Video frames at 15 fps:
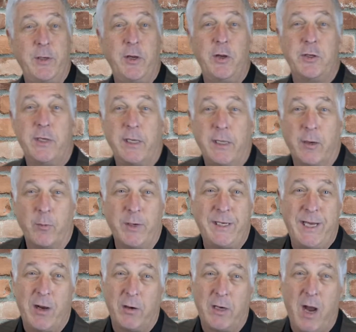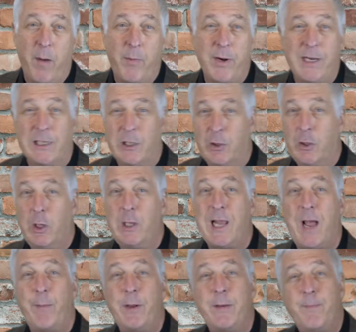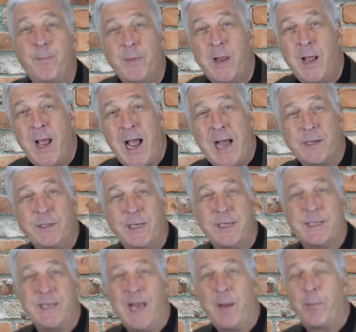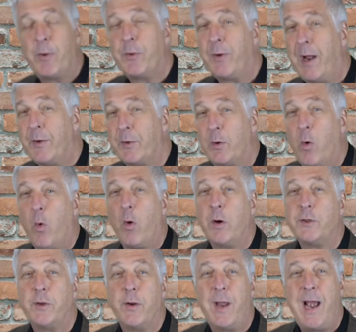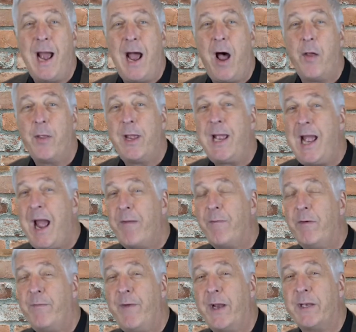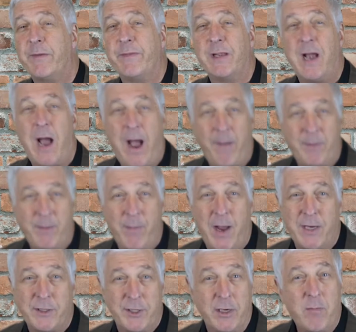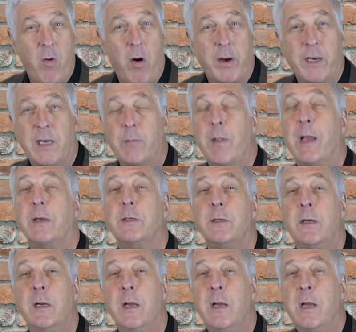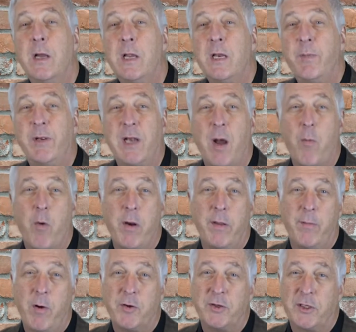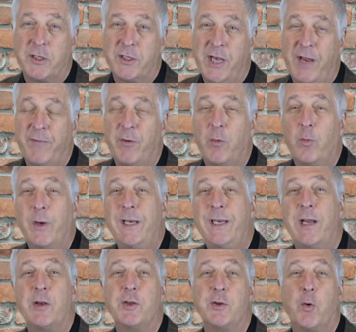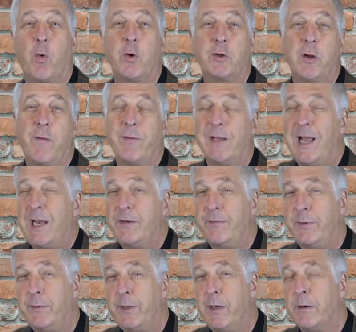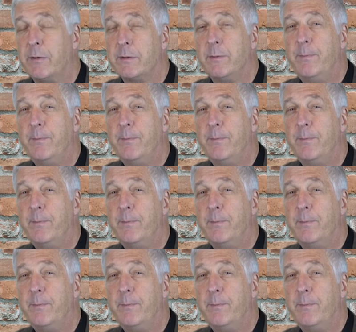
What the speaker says: using the retail company Lululemon as an example throughout the course on how they have effectively optimized their marketing mix to become one of the most successful retail stores over the last few years.